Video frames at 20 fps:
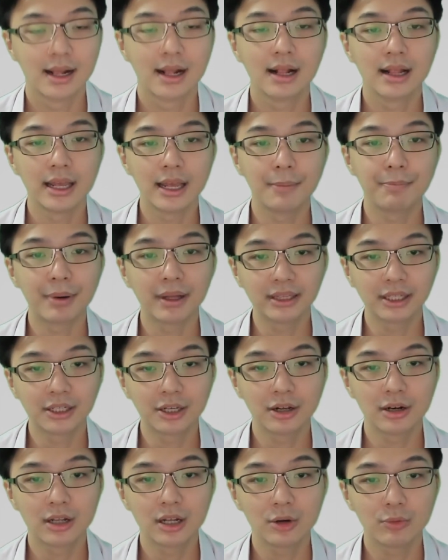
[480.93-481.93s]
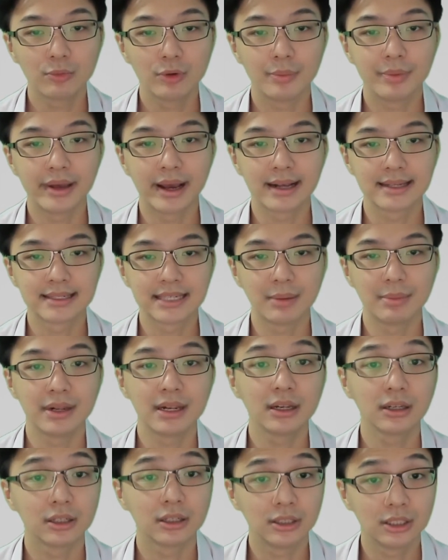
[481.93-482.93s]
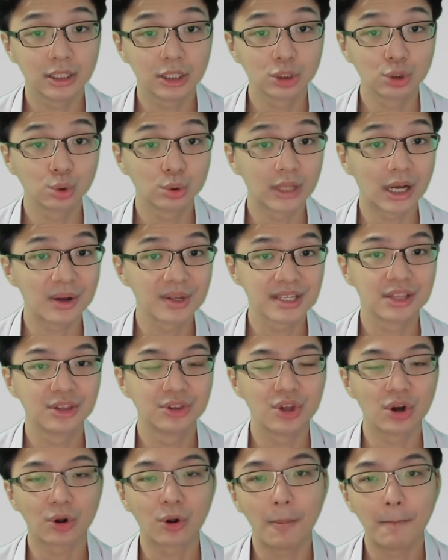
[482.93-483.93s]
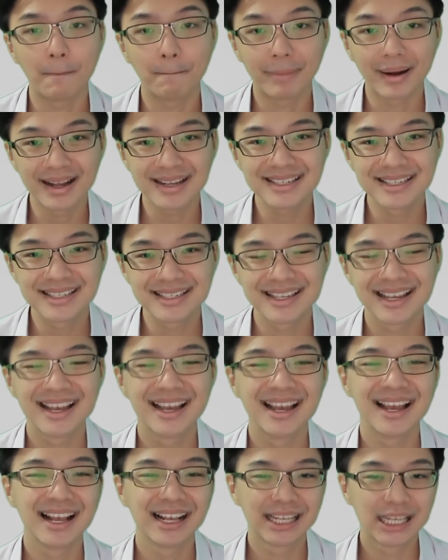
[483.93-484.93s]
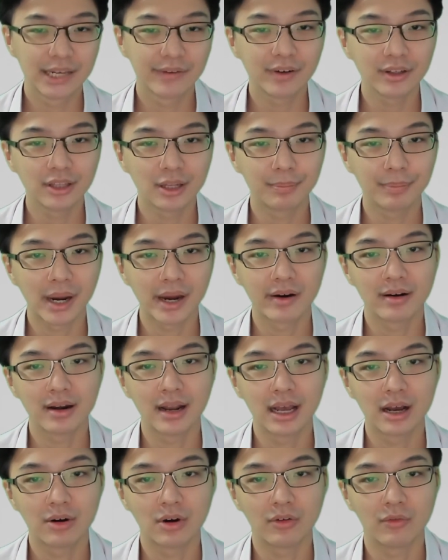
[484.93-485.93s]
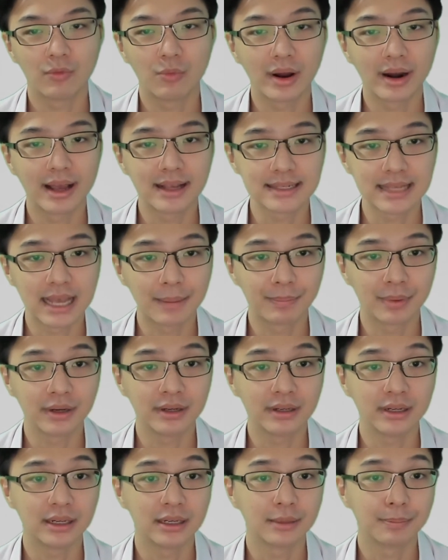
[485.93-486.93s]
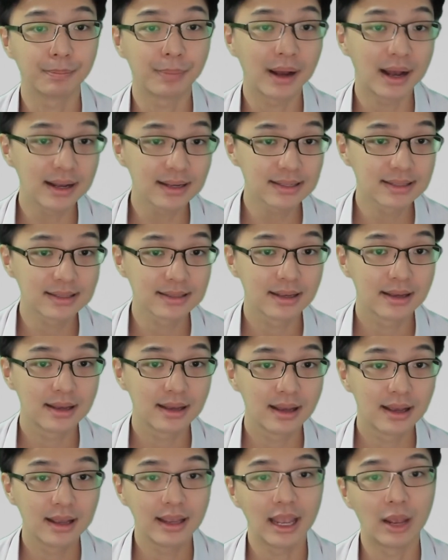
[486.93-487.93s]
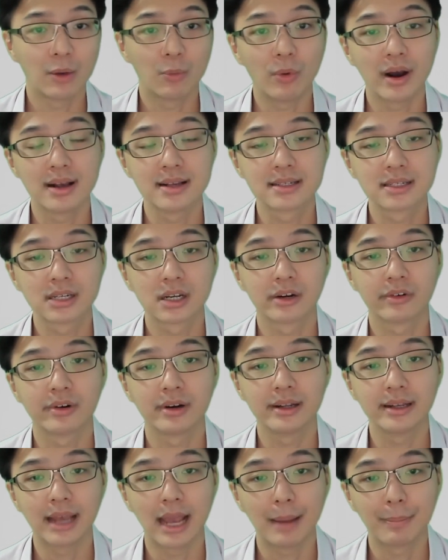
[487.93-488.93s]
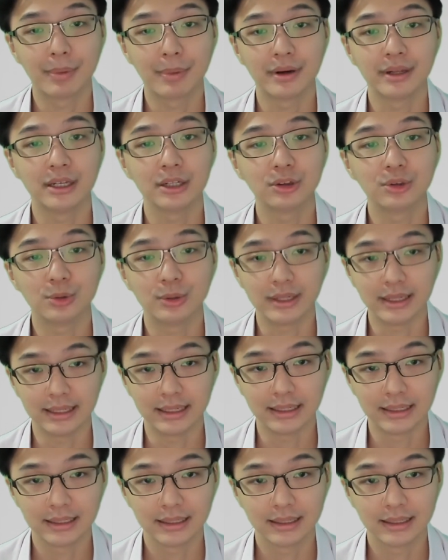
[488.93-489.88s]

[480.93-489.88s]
In particular, we'll be examining the year 2000 dot-com bust, given the parallel of what has happened in the past and what is currently happening today.